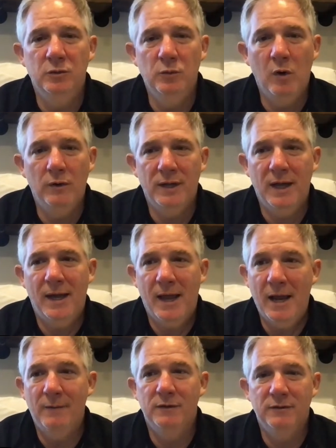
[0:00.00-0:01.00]
you want
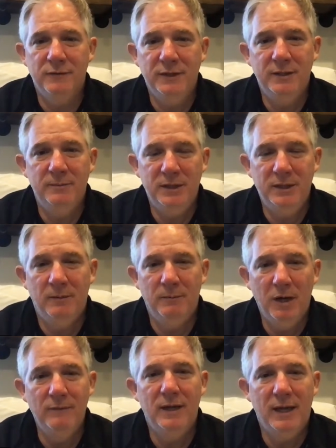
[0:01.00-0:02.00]
that average fee to be above